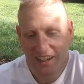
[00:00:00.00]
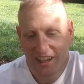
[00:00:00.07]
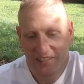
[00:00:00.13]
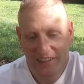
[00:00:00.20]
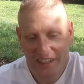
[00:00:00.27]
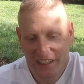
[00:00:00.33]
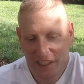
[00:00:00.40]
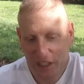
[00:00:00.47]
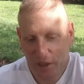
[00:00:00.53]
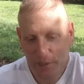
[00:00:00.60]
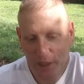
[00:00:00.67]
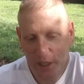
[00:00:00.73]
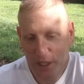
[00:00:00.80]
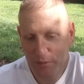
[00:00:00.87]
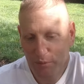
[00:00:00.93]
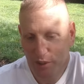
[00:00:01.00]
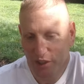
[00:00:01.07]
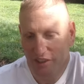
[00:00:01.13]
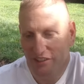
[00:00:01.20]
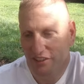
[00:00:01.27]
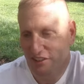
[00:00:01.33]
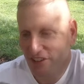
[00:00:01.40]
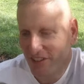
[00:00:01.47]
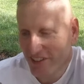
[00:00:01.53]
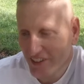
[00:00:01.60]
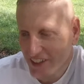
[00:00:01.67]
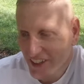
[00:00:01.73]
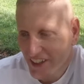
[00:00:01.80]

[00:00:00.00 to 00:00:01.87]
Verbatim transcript: I mean, come on, Brooks. There's.